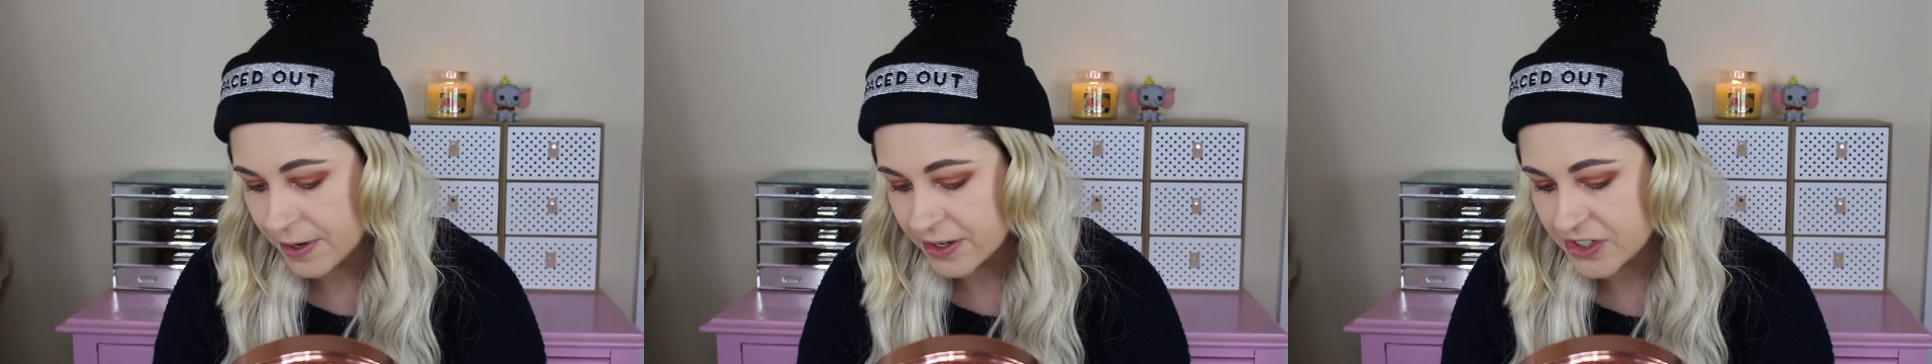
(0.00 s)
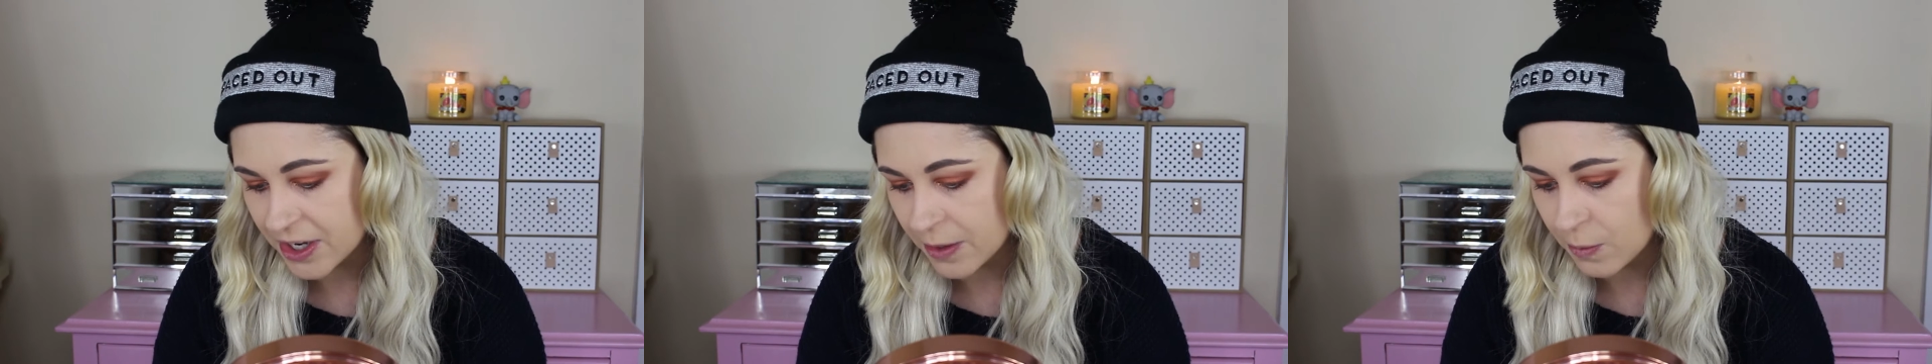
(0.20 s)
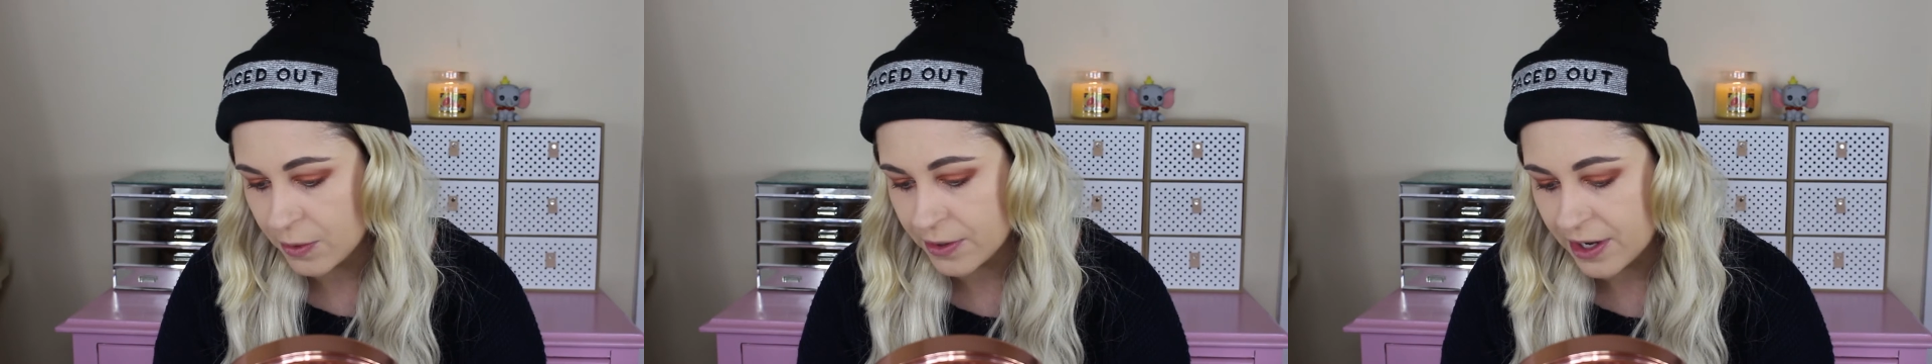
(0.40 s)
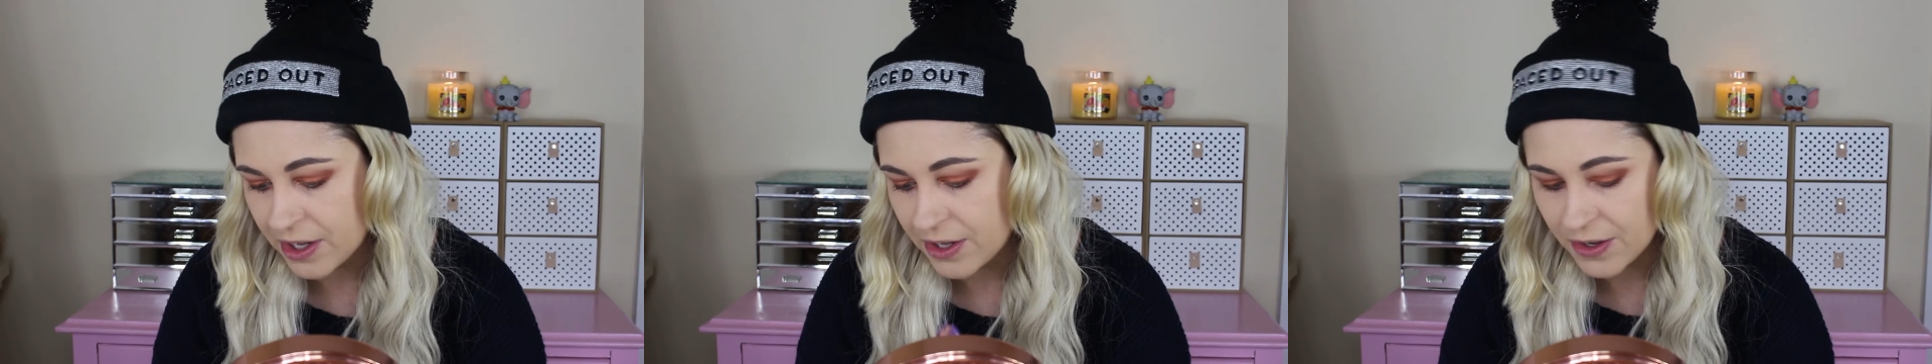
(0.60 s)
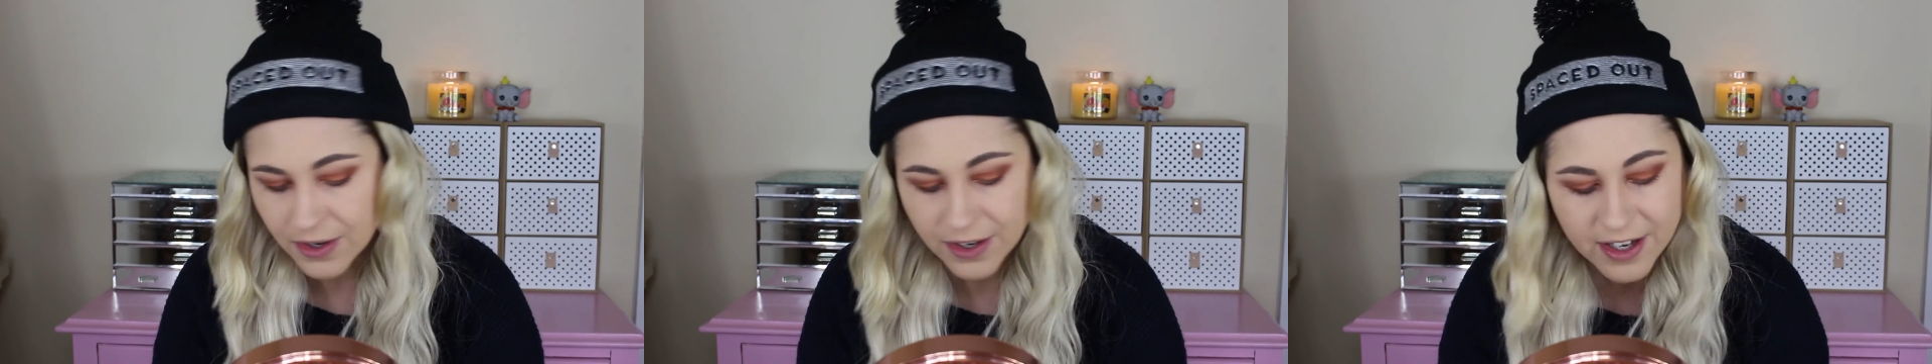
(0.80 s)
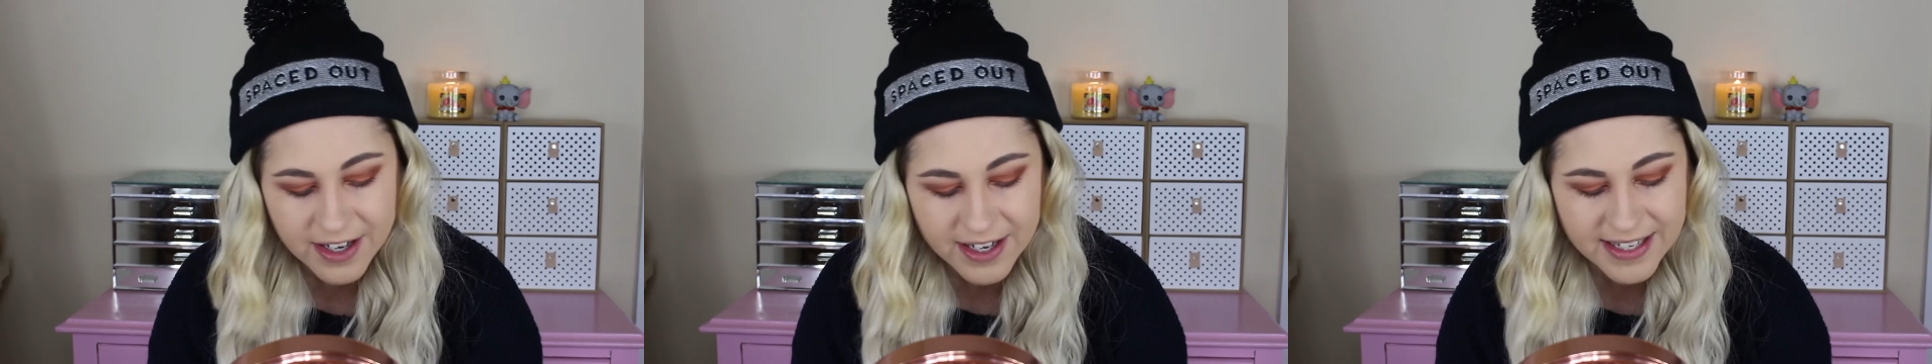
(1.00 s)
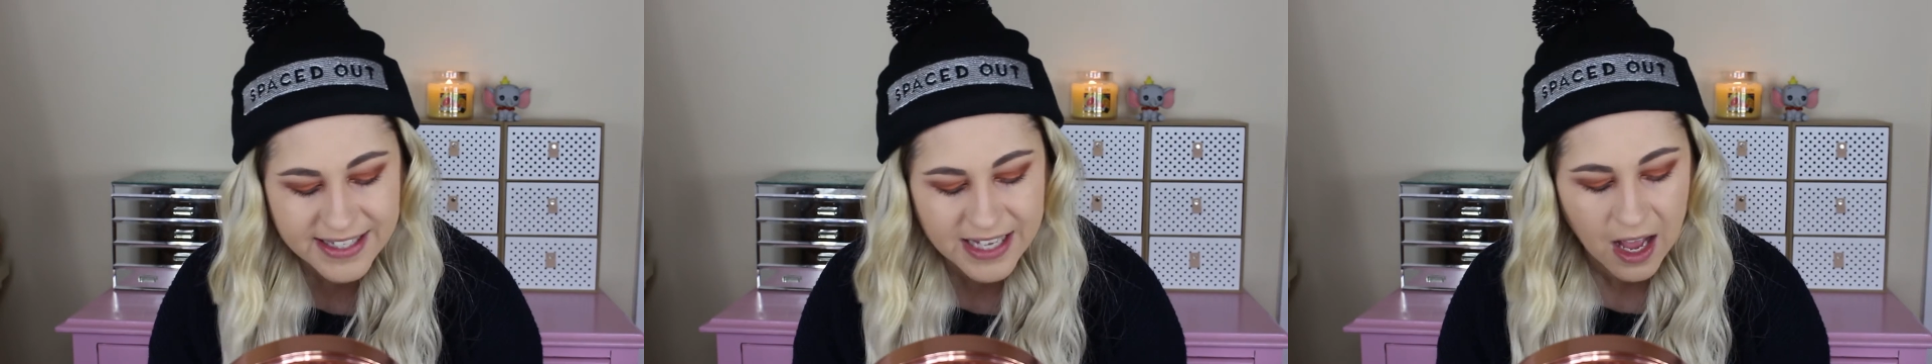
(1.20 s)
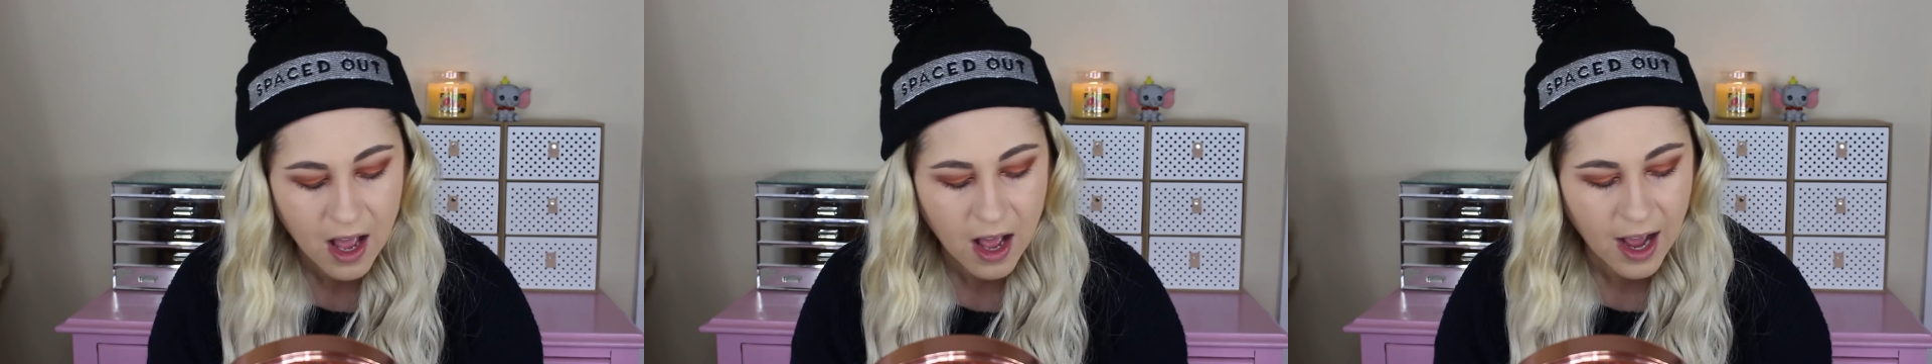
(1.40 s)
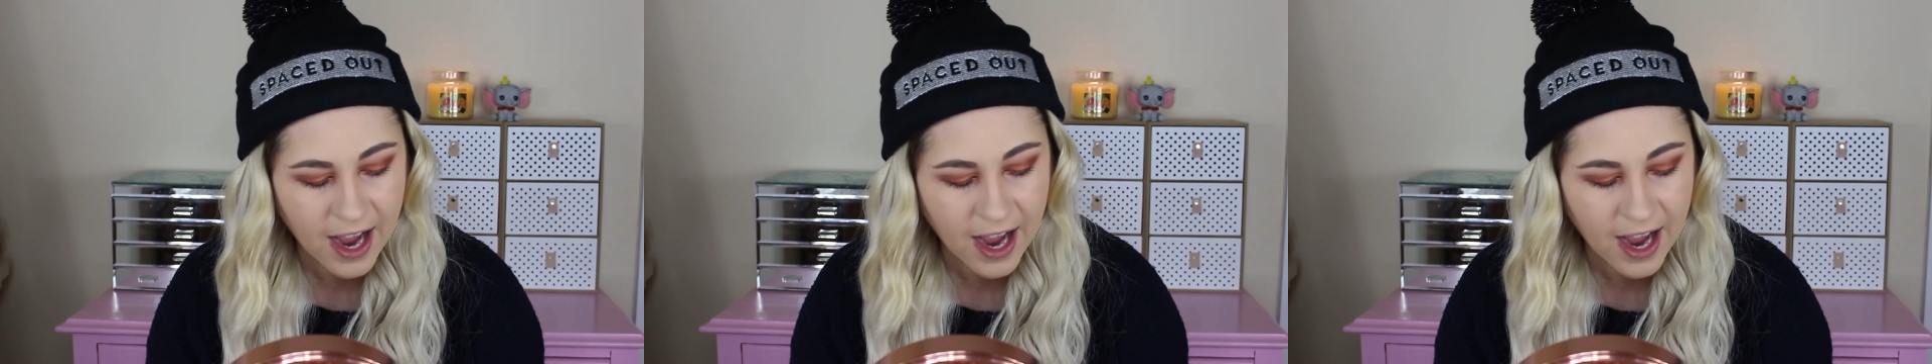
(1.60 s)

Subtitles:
brush I want to use.